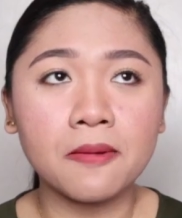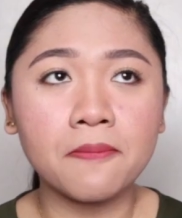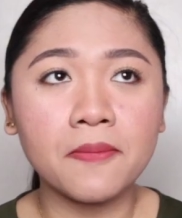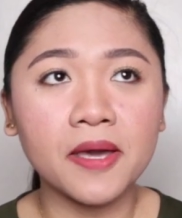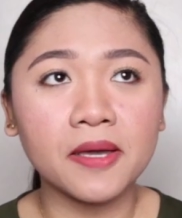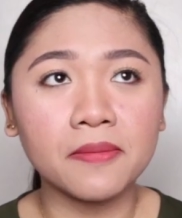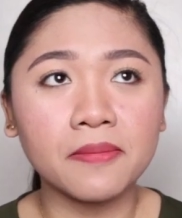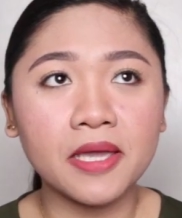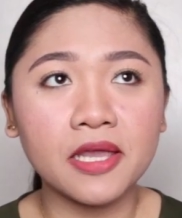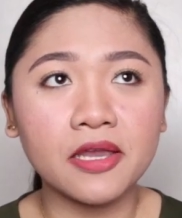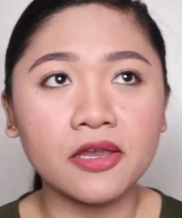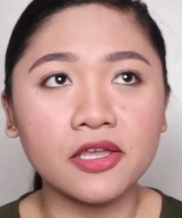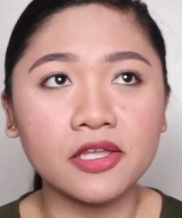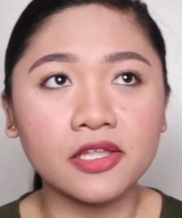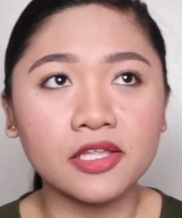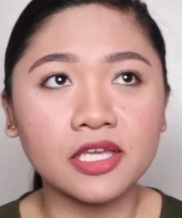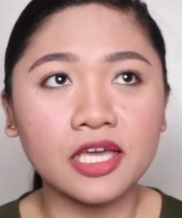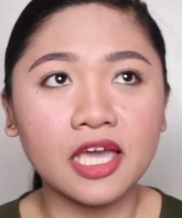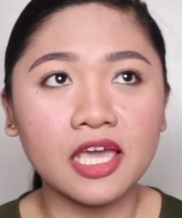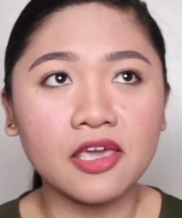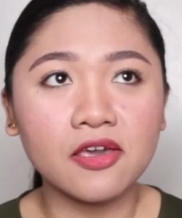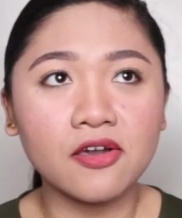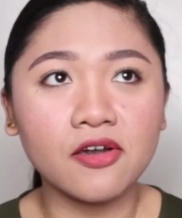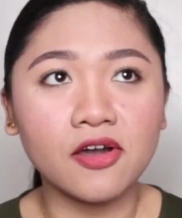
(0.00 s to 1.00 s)
kapag meron
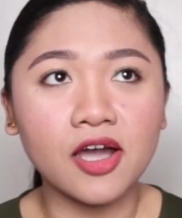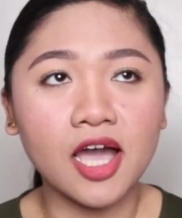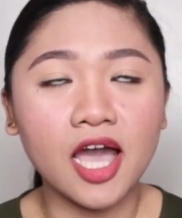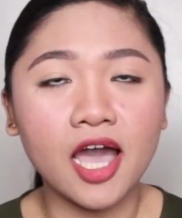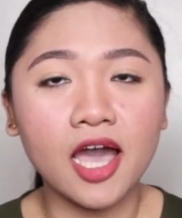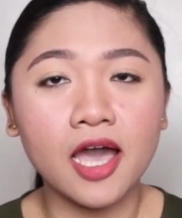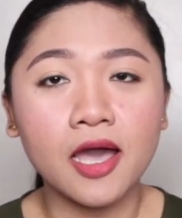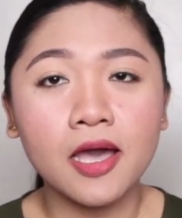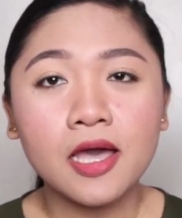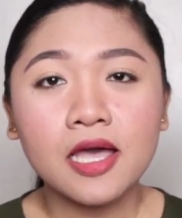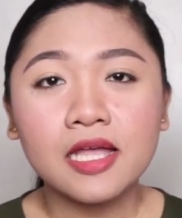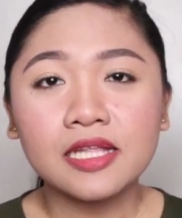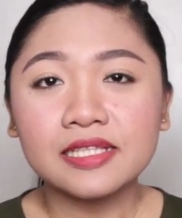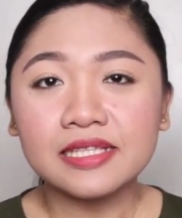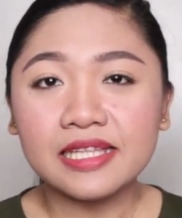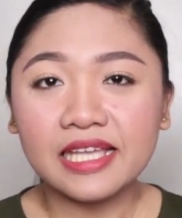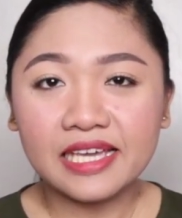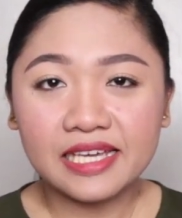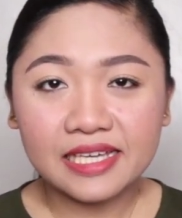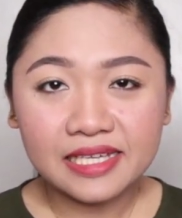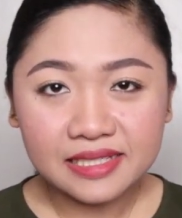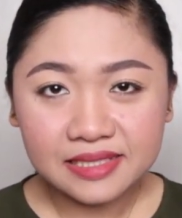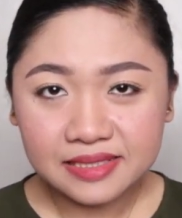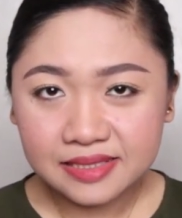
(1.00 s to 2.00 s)
kayong
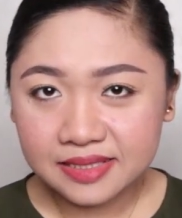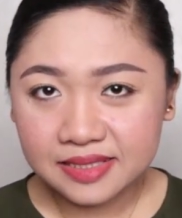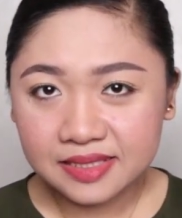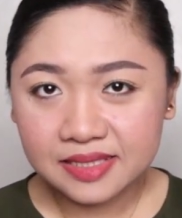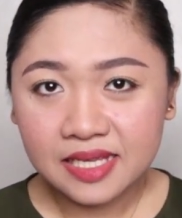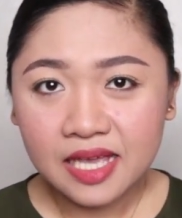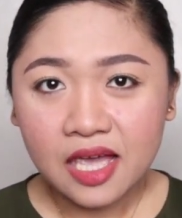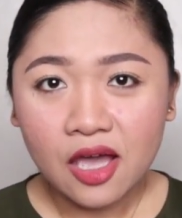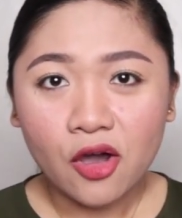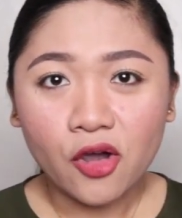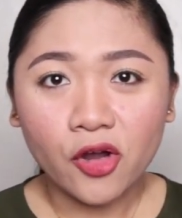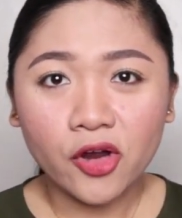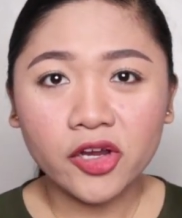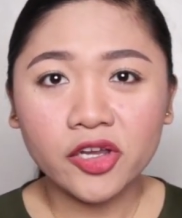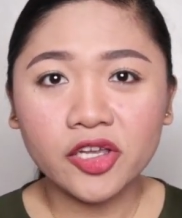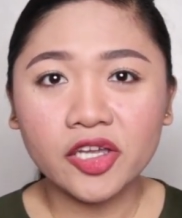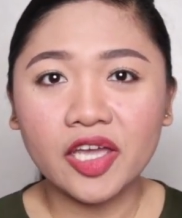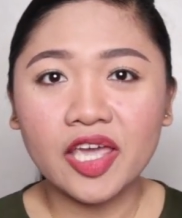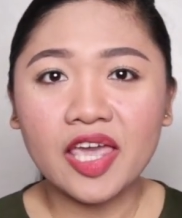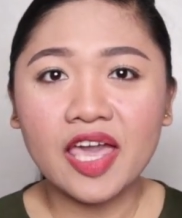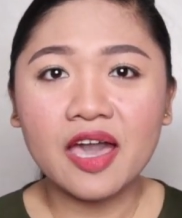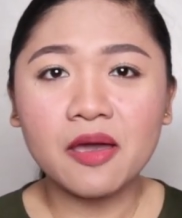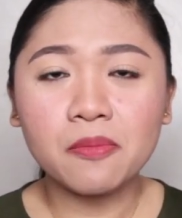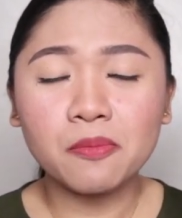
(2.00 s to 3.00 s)
tests, or
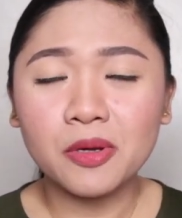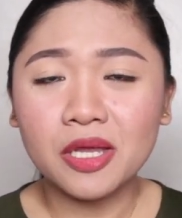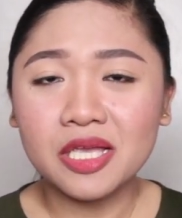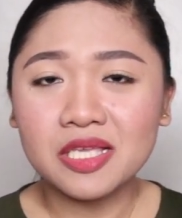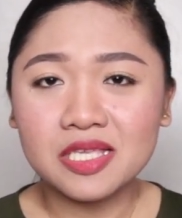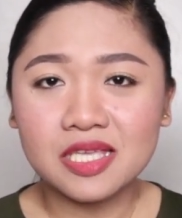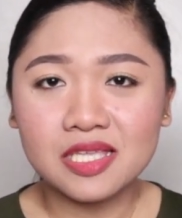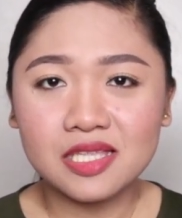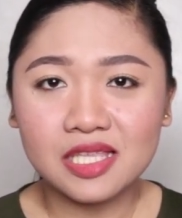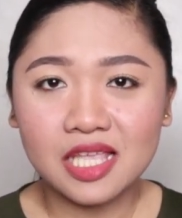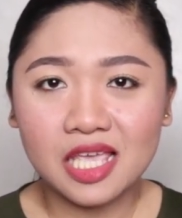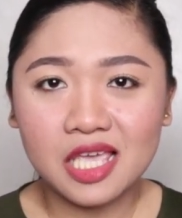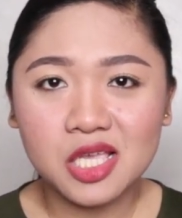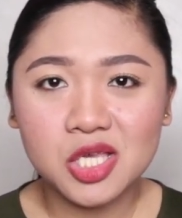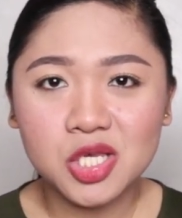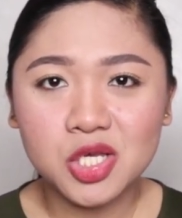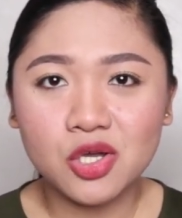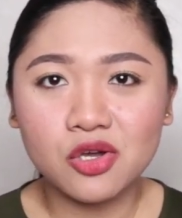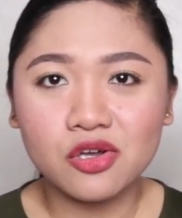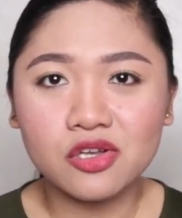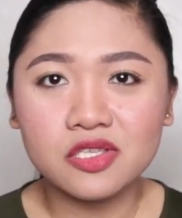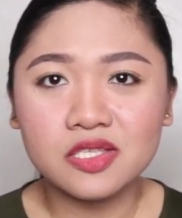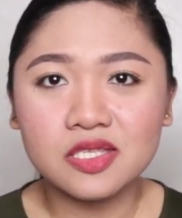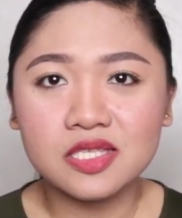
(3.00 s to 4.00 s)
kaya
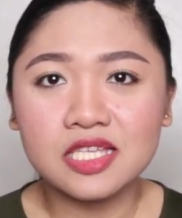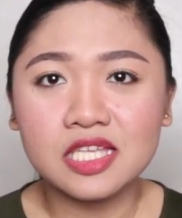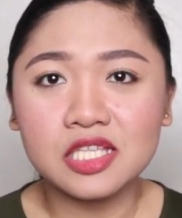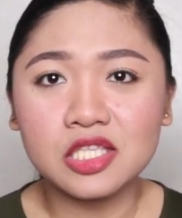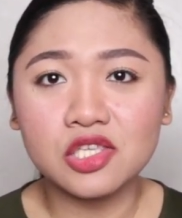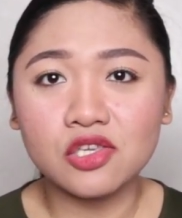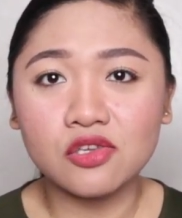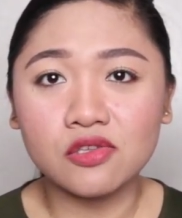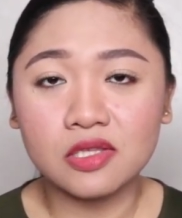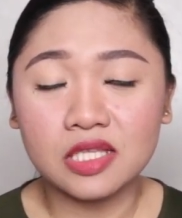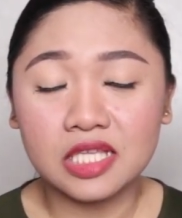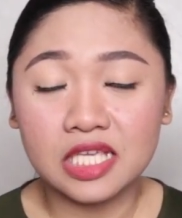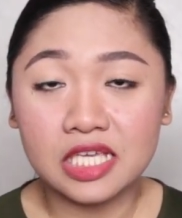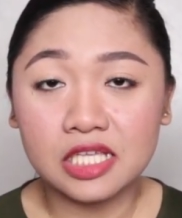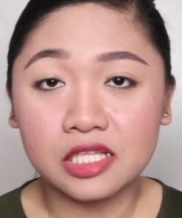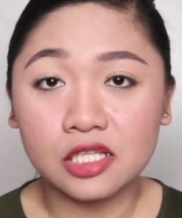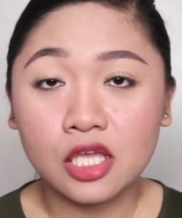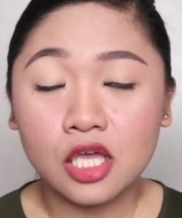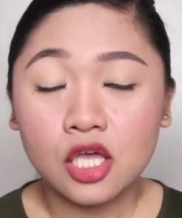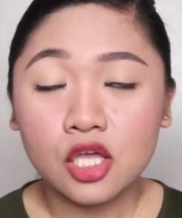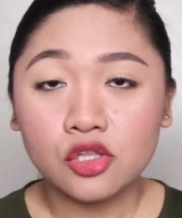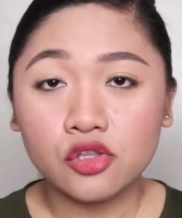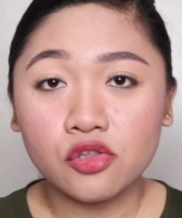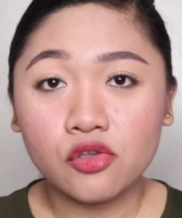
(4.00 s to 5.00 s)
presentations that you
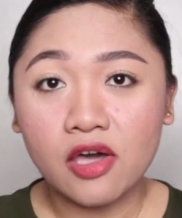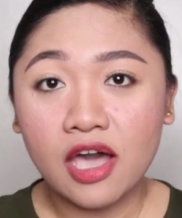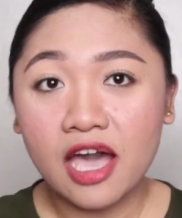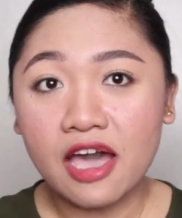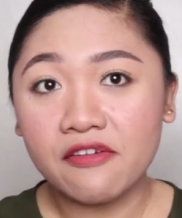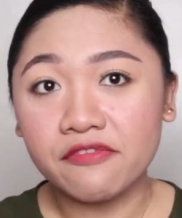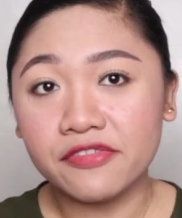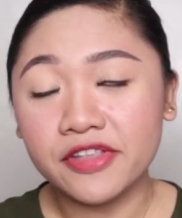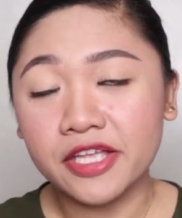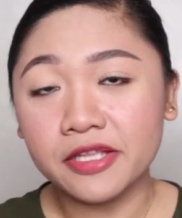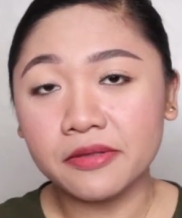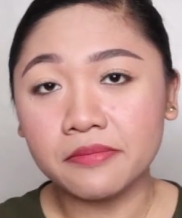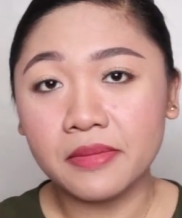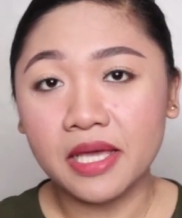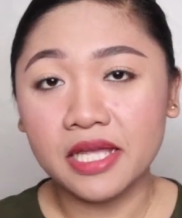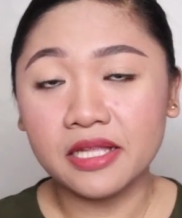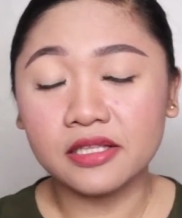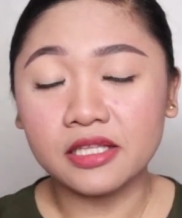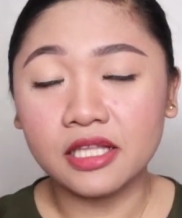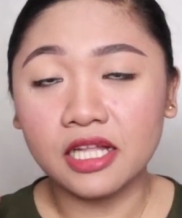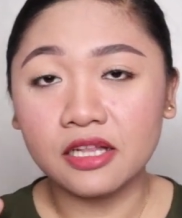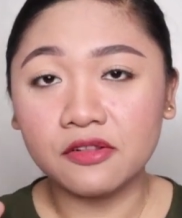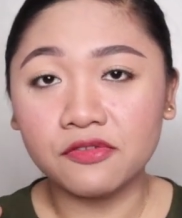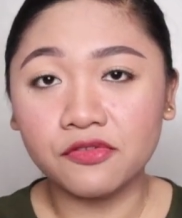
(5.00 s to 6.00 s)
need to have that
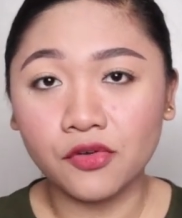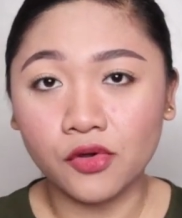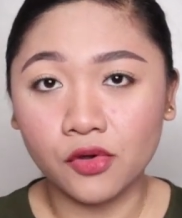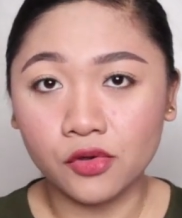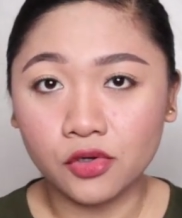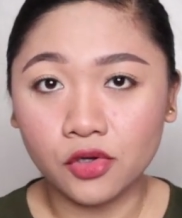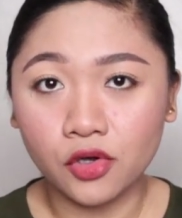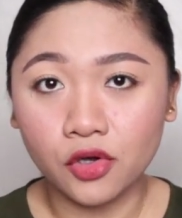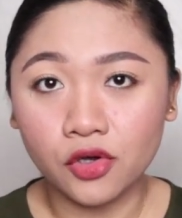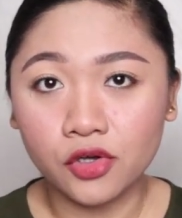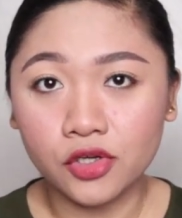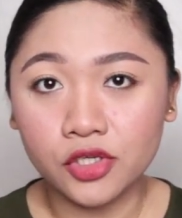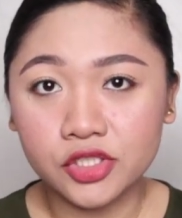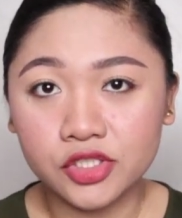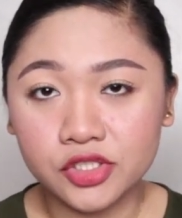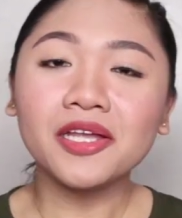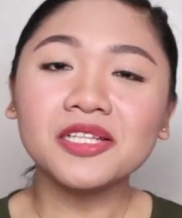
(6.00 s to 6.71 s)
mental focus.